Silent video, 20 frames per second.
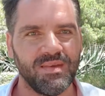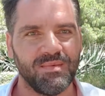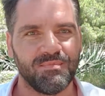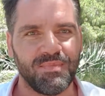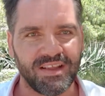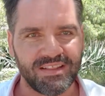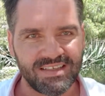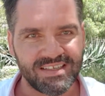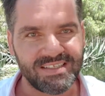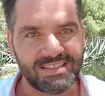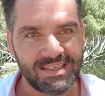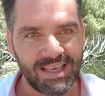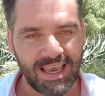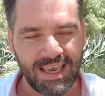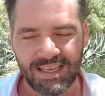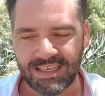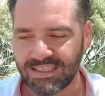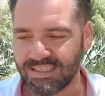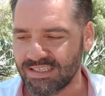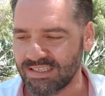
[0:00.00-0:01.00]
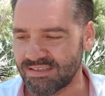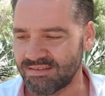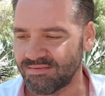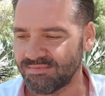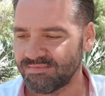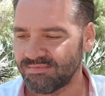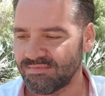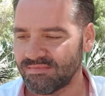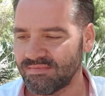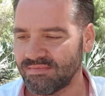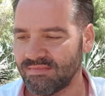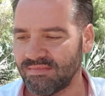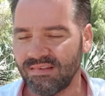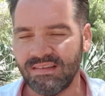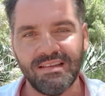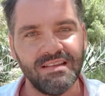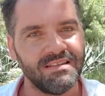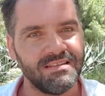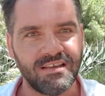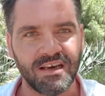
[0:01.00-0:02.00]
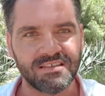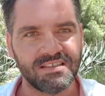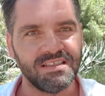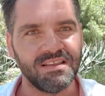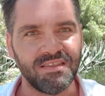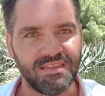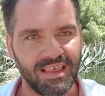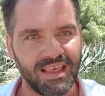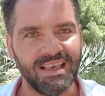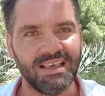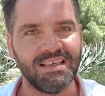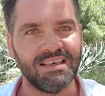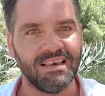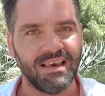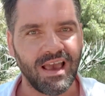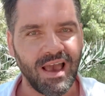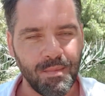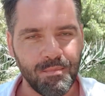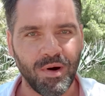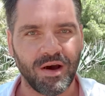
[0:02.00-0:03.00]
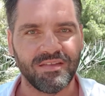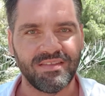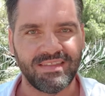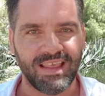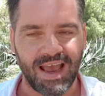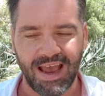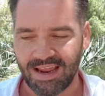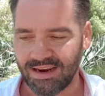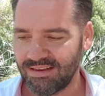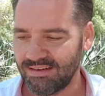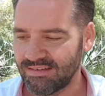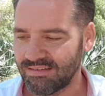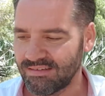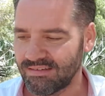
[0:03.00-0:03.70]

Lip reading: But the sage doesn't think about that.